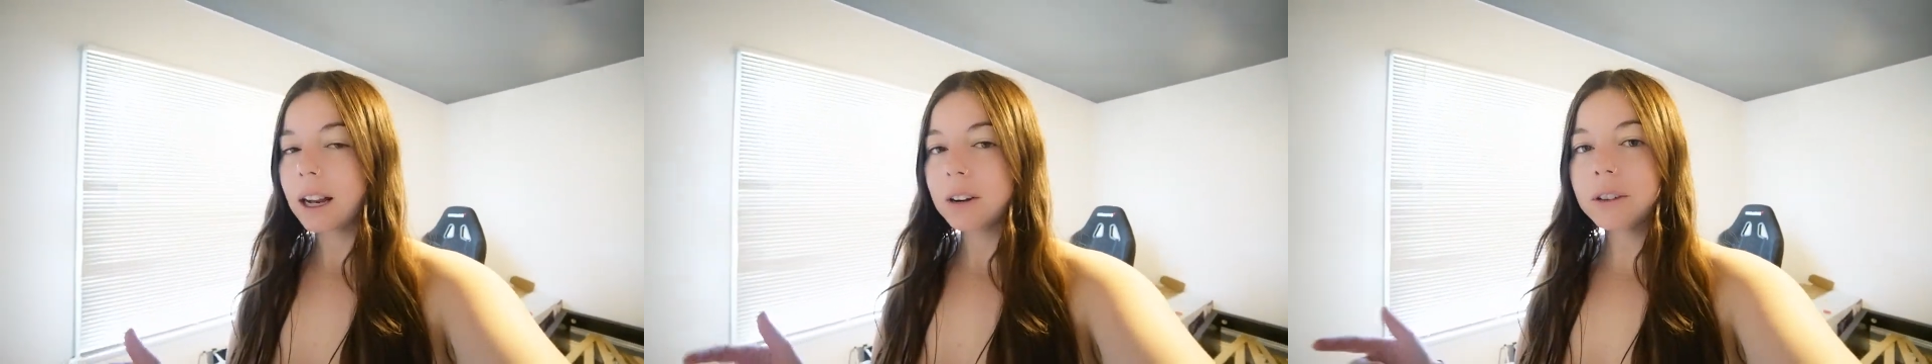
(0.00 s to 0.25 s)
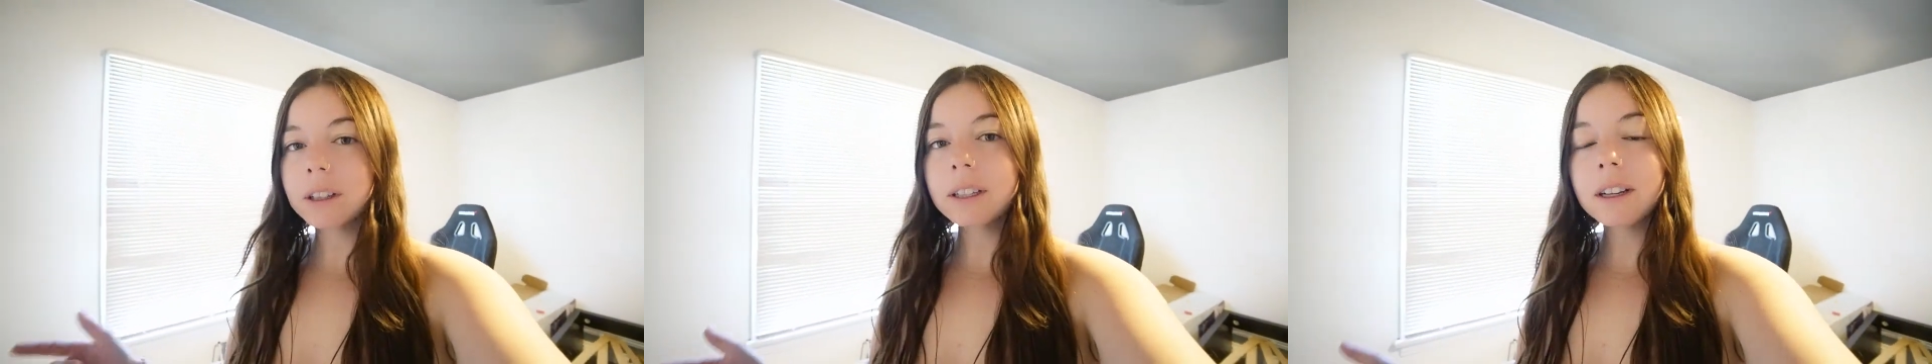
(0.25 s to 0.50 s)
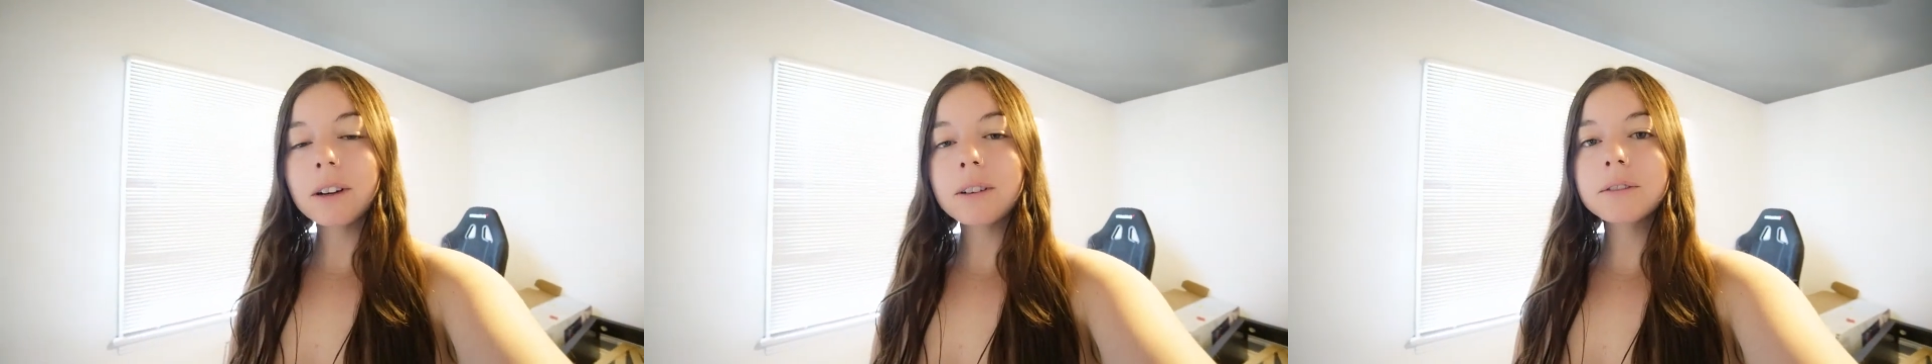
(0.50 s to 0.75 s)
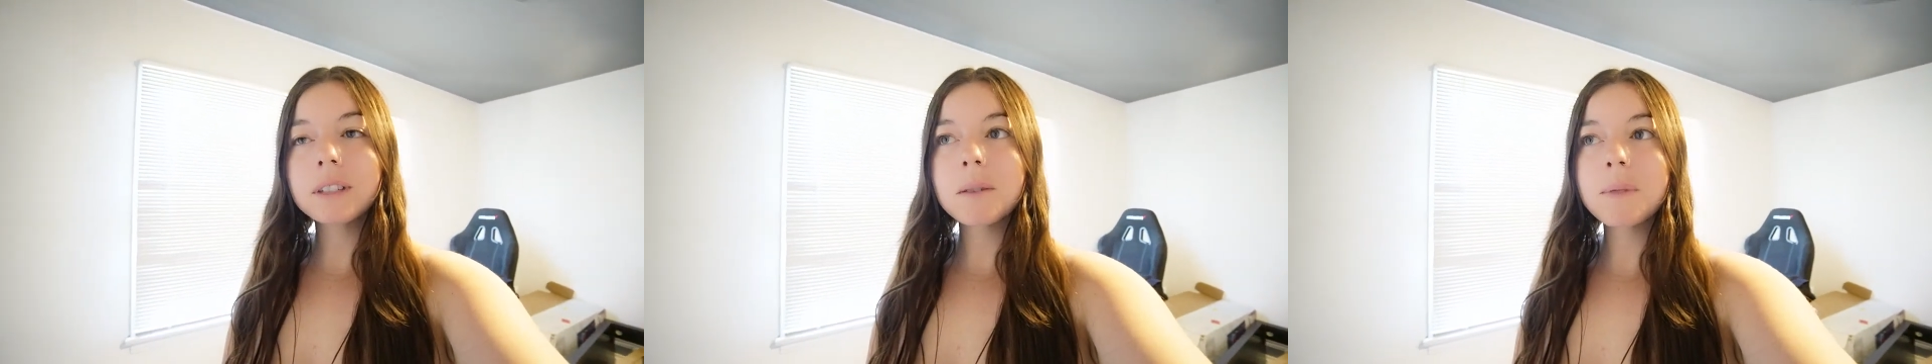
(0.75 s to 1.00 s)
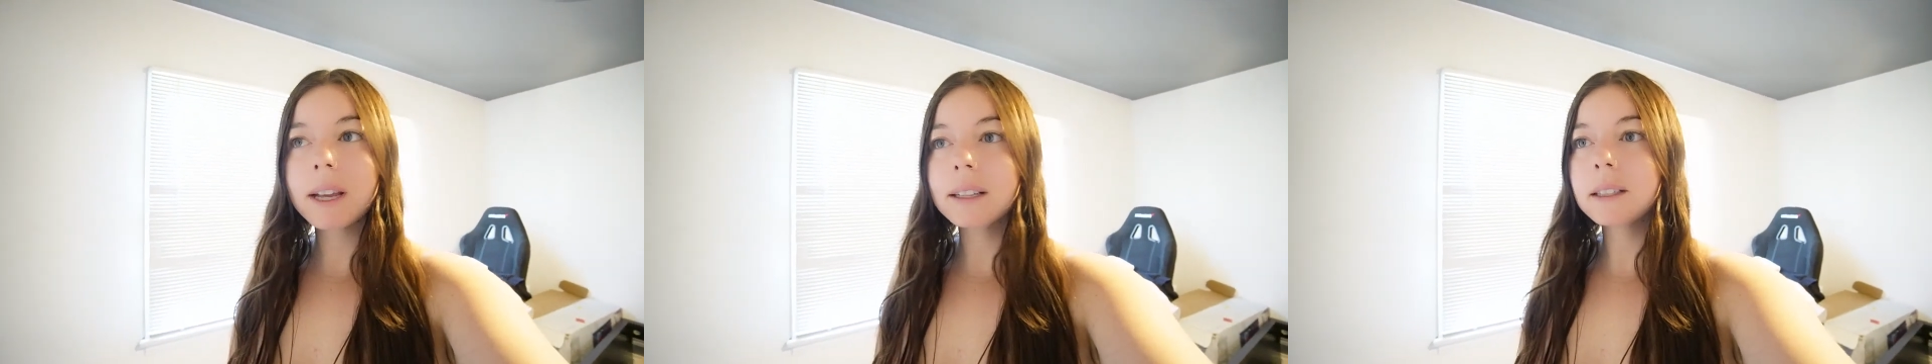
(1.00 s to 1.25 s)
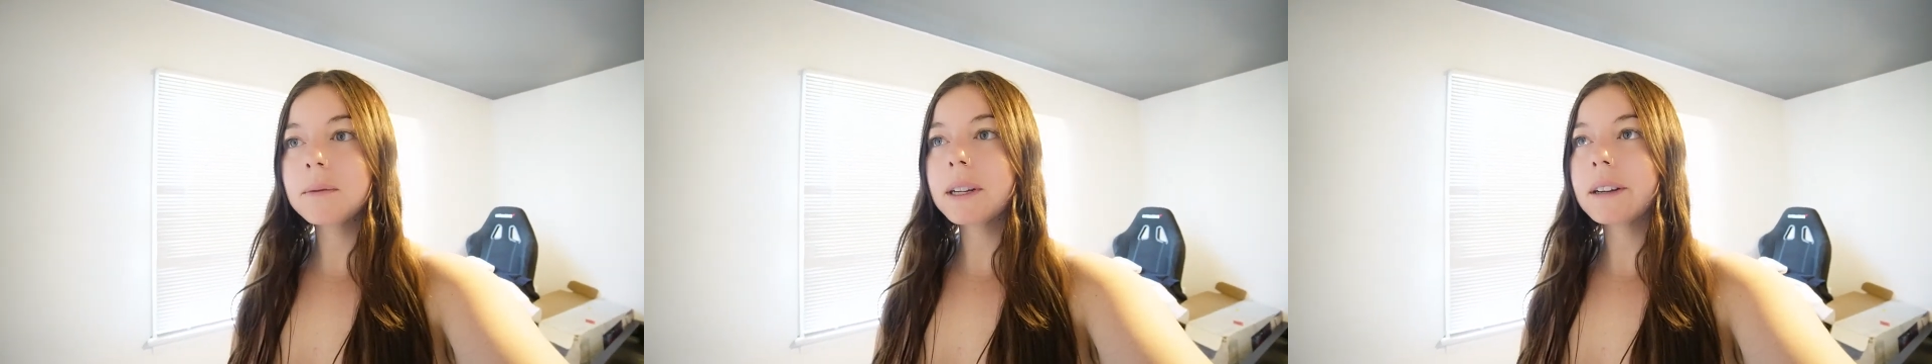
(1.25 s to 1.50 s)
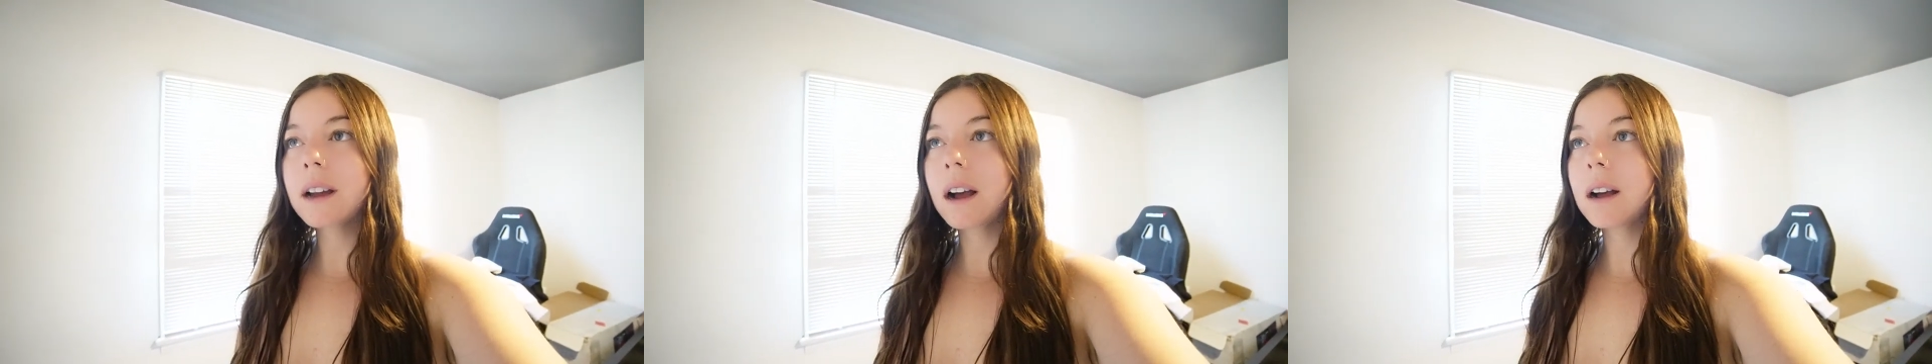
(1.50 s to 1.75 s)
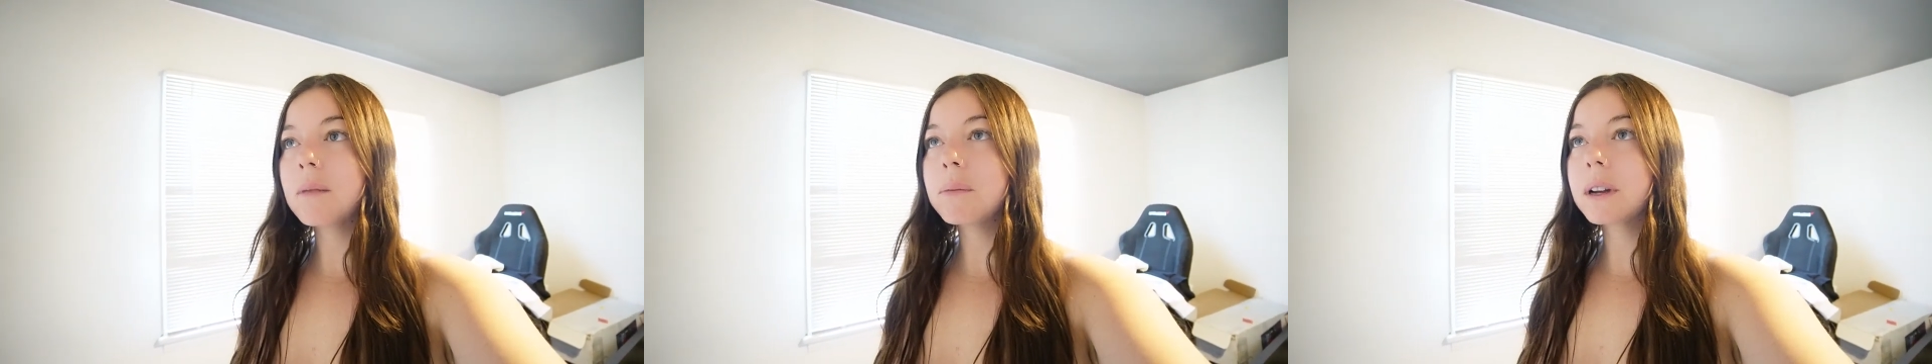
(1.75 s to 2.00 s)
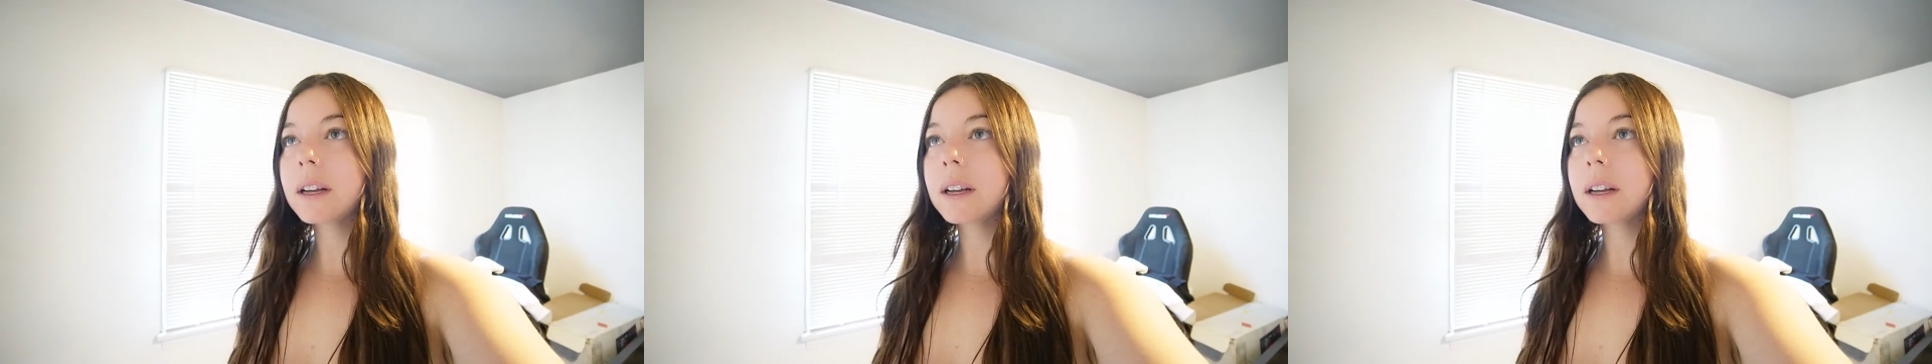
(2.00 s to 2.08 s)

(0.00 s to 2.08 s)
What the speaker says: I don't really know if Dub hates me or not,